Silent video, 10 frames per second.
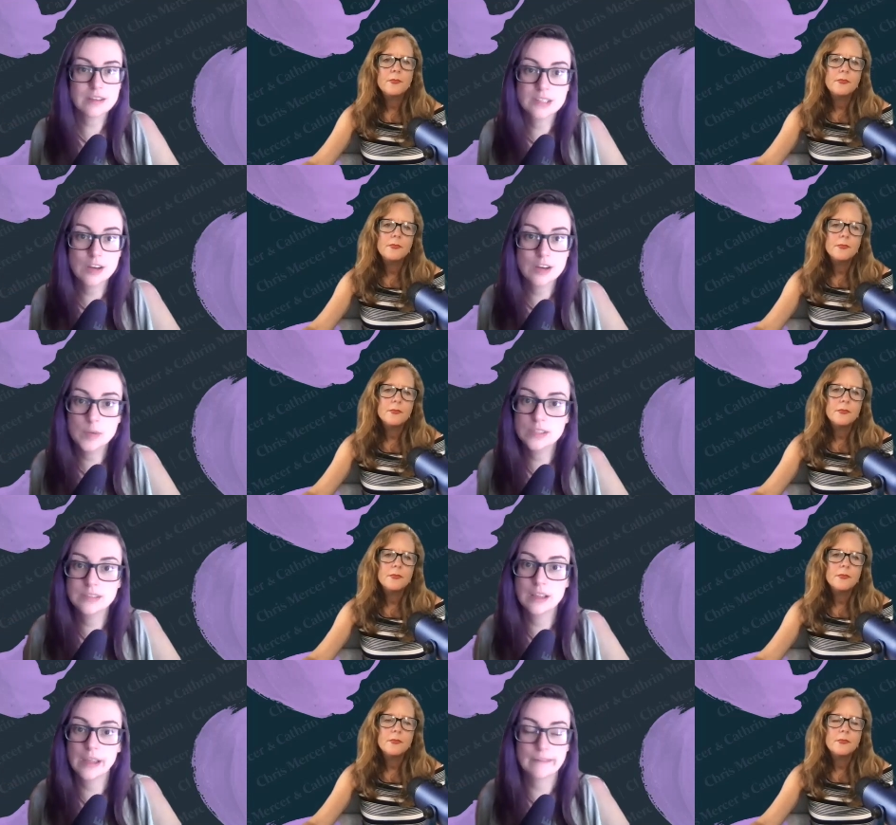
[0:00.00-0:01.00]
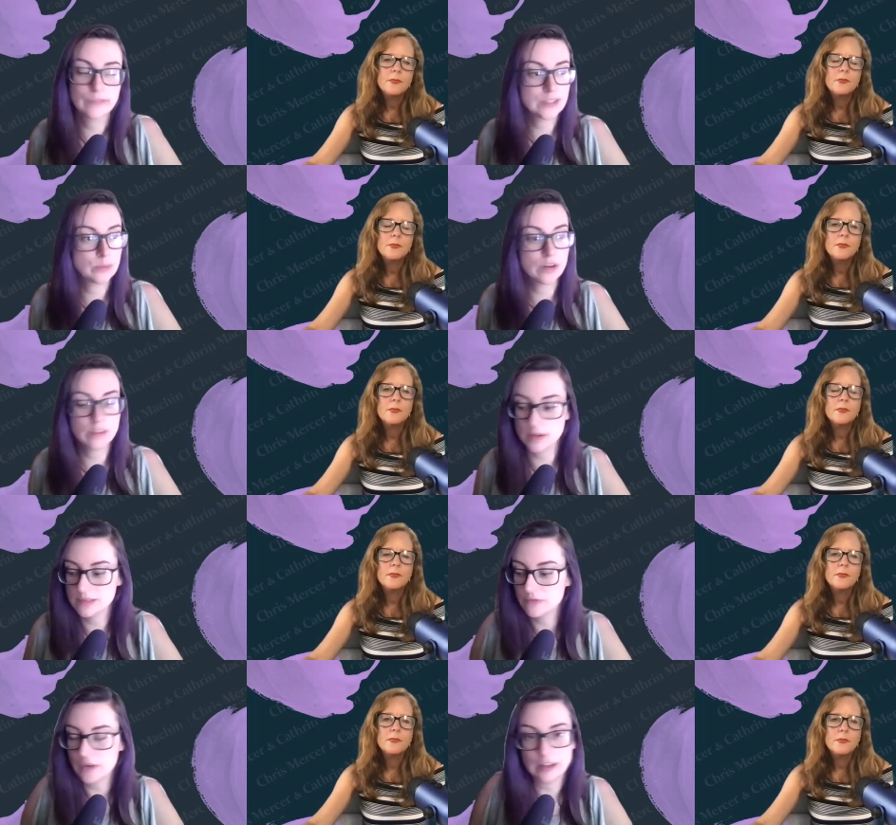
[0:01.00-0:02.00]
Speaker 1: going to be like it's one of the
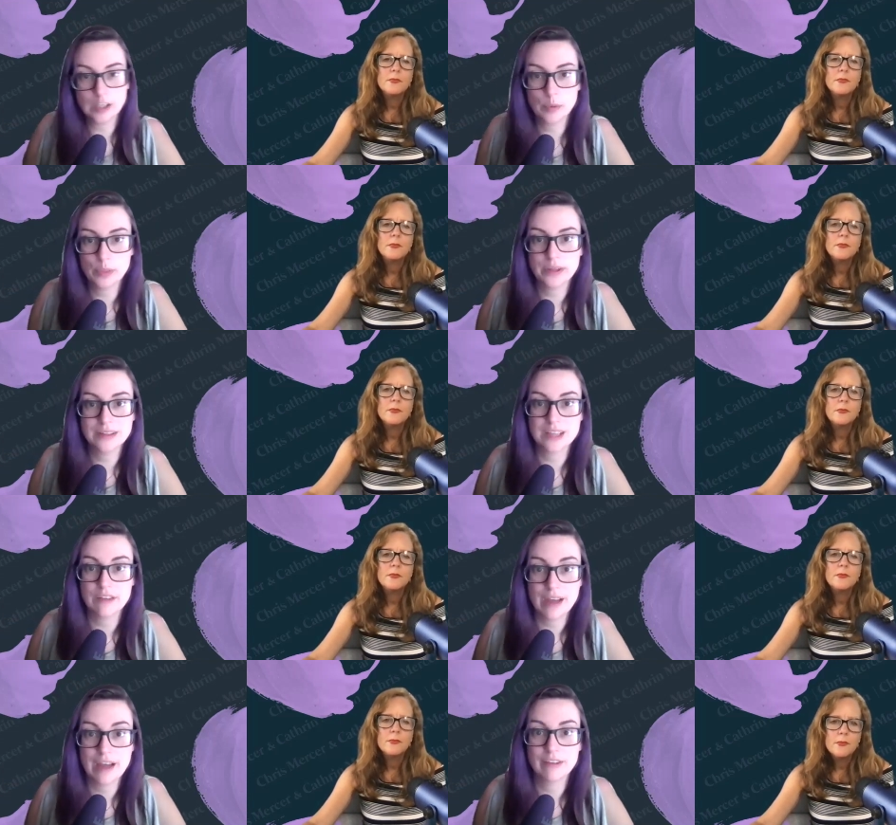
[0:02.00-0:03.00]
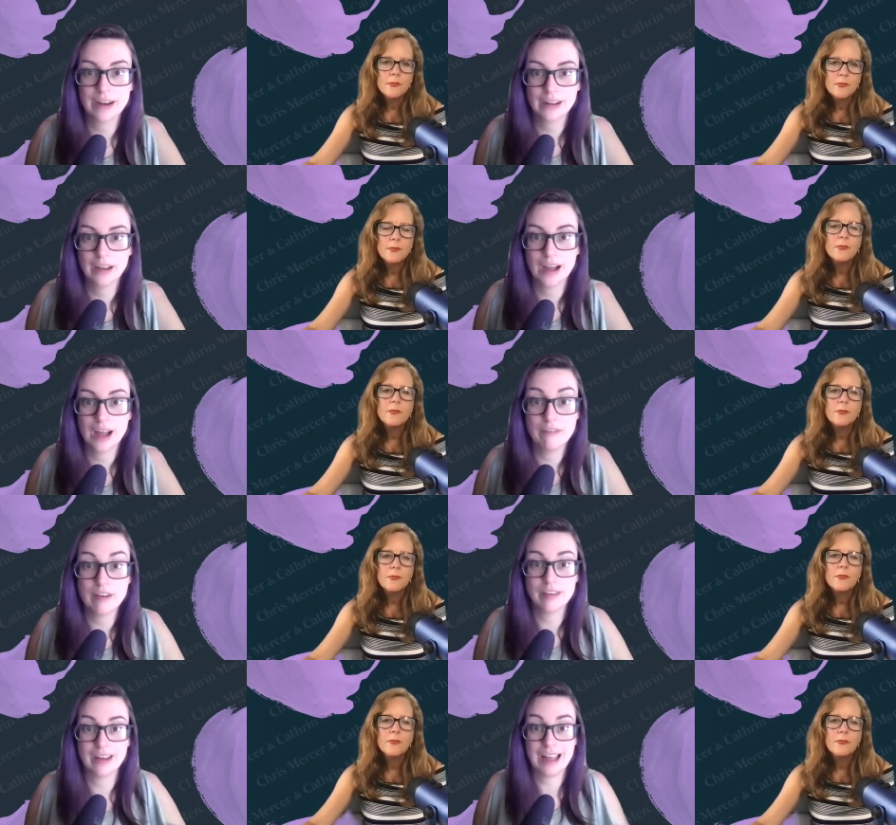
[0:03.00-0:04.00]
most valuable things I've ever I've
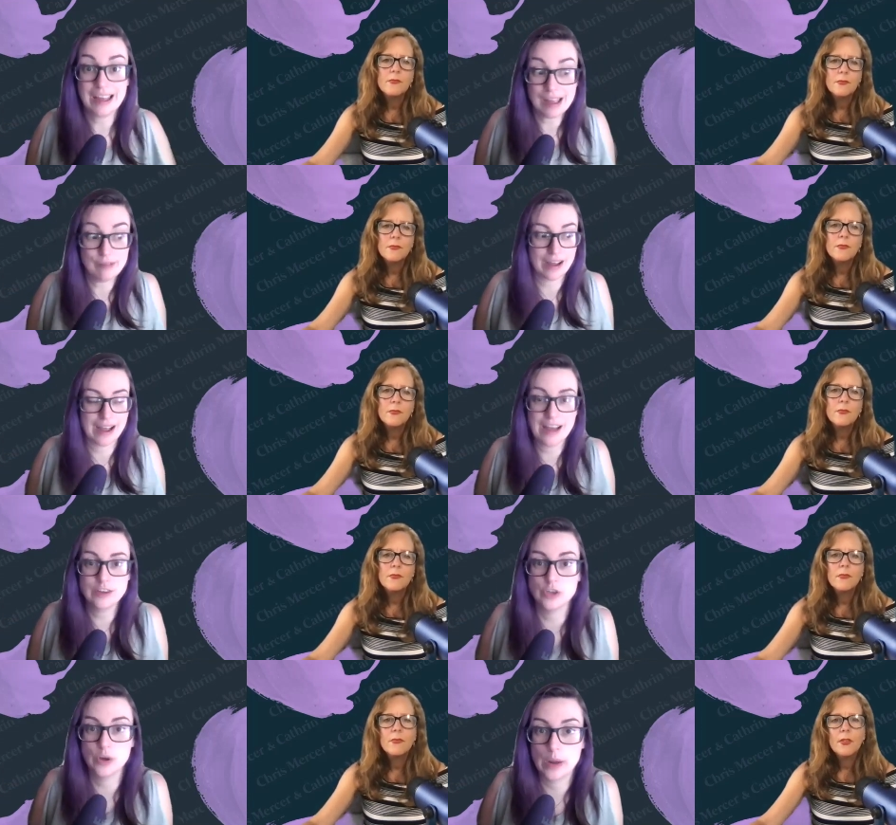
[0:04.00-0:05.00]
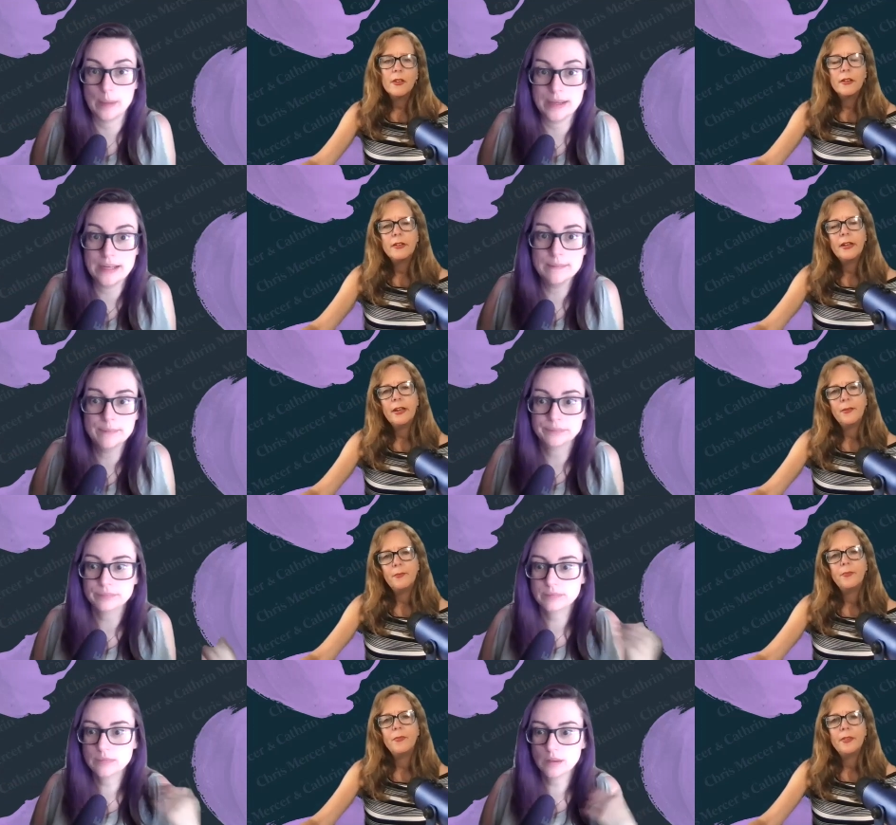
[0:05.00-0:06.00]
ever uh, ever had. You know what I mean? Yeah.
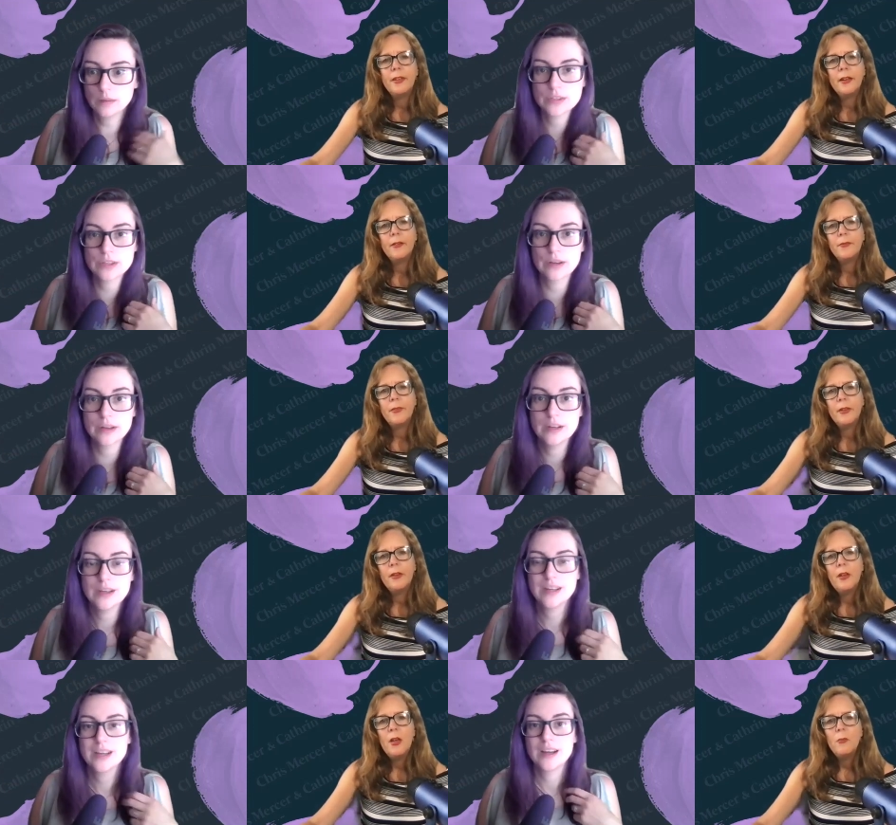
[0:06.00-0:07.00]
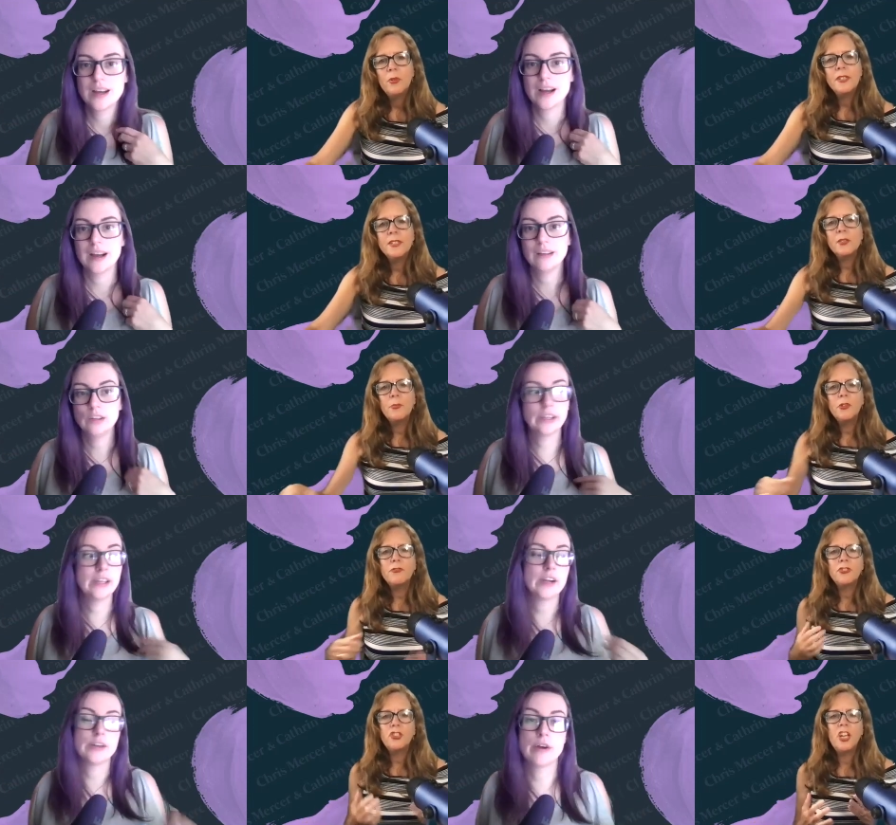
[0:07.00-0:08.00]
Speaker 2: Yeah. So, but this is
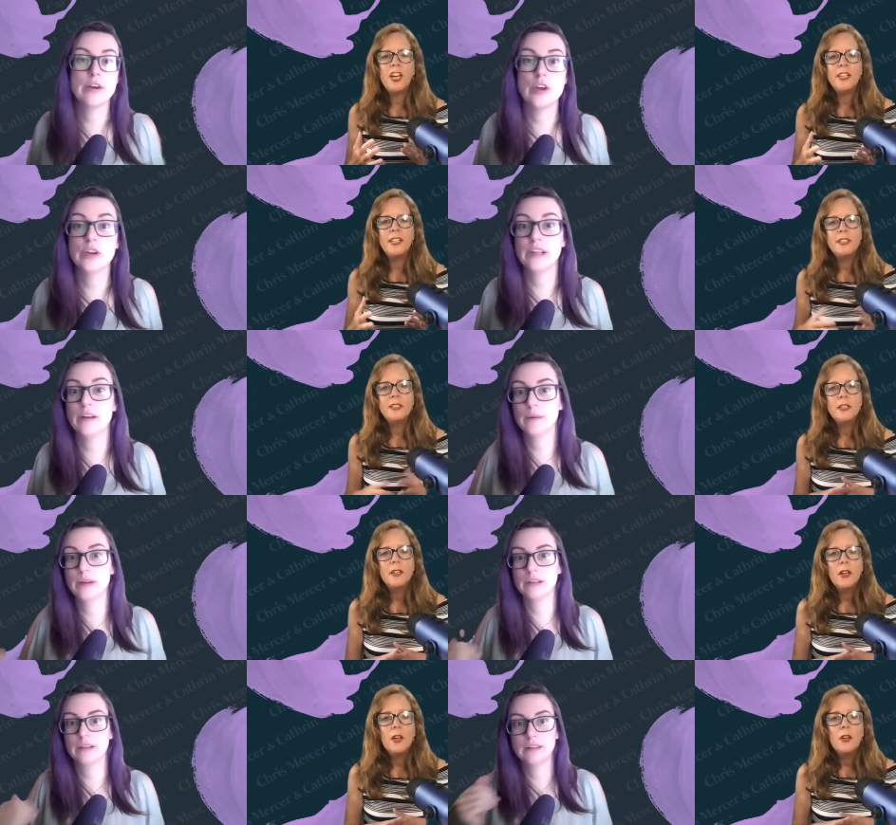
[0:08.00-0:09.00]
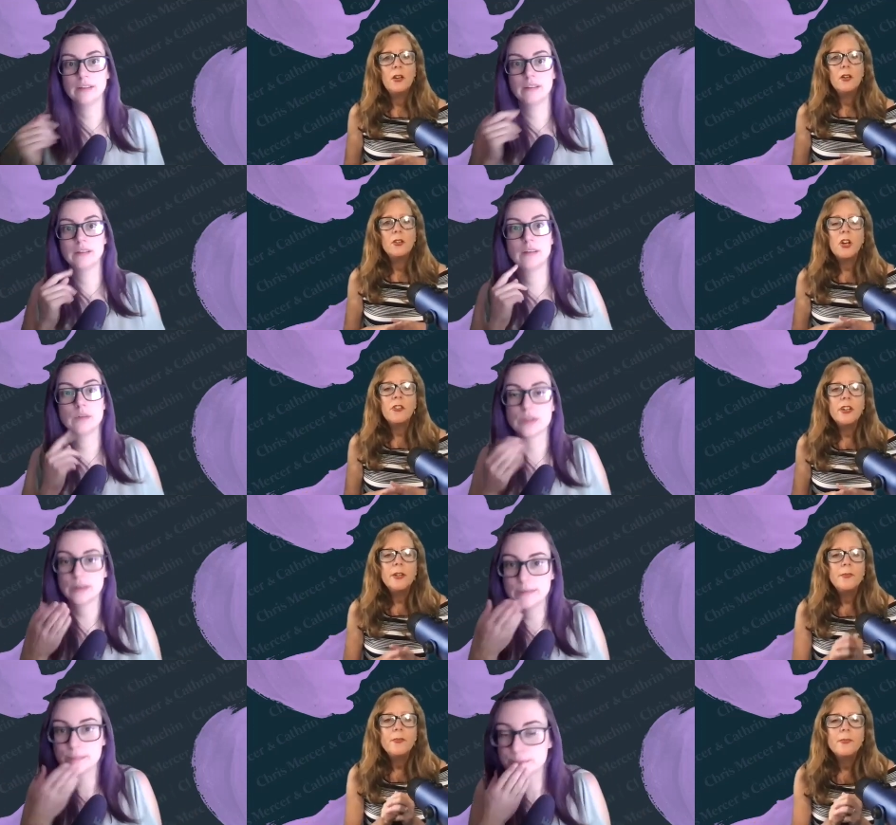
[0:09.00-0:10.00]
looking at your journey. own early artwork. Sorry.
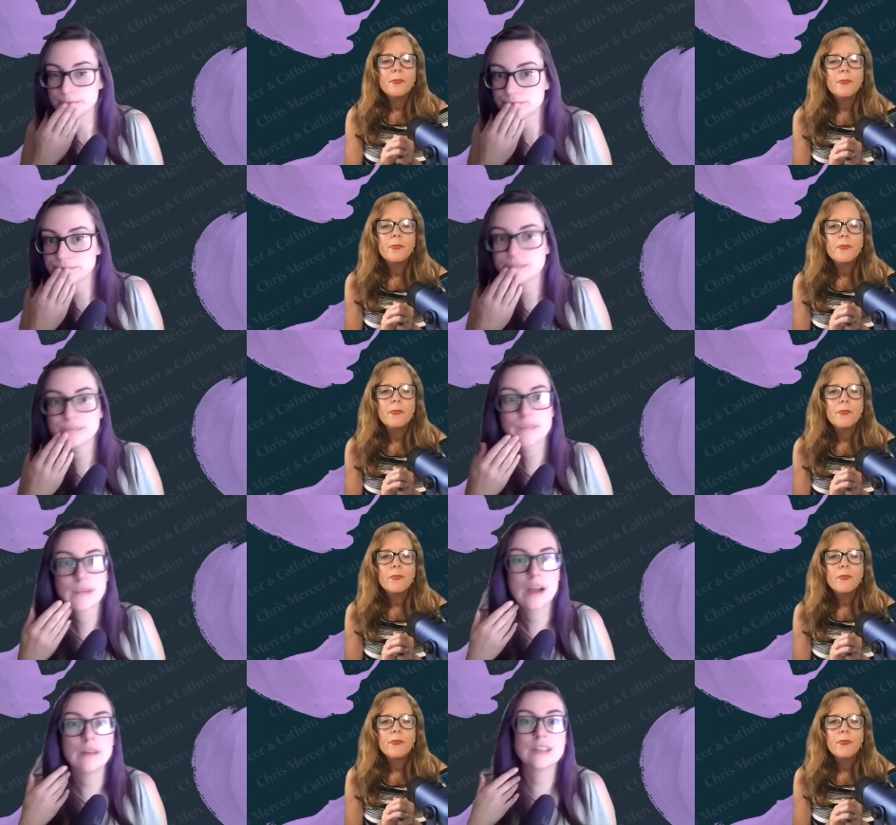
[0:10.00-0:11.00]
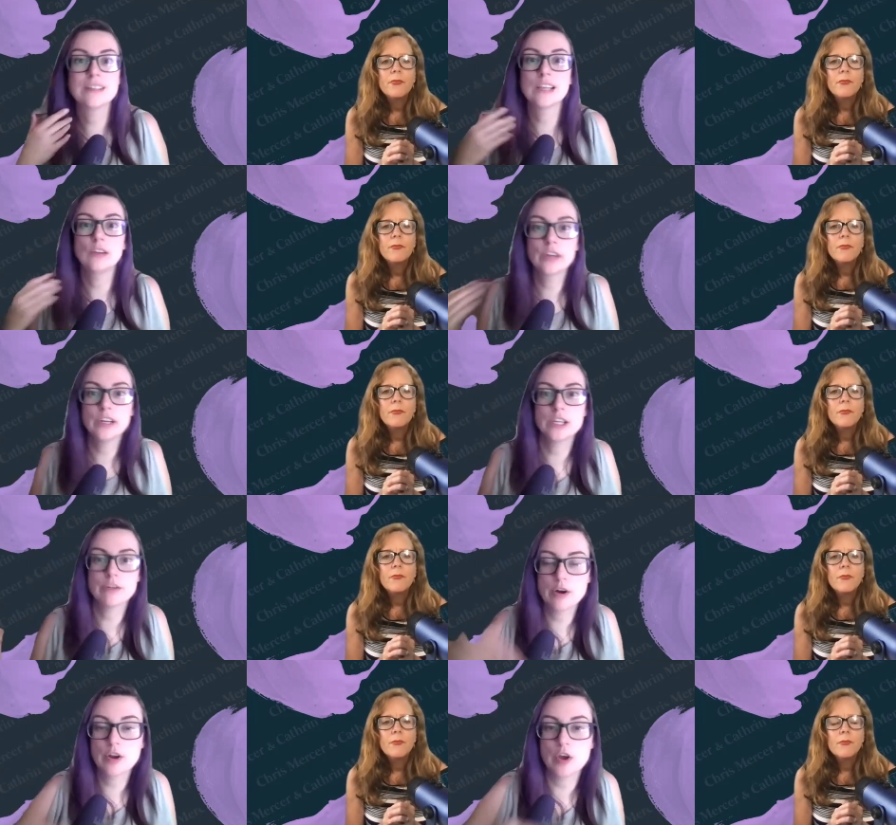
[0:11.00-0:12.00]
sorry.
Speaker 1: I was going to say, looking at your own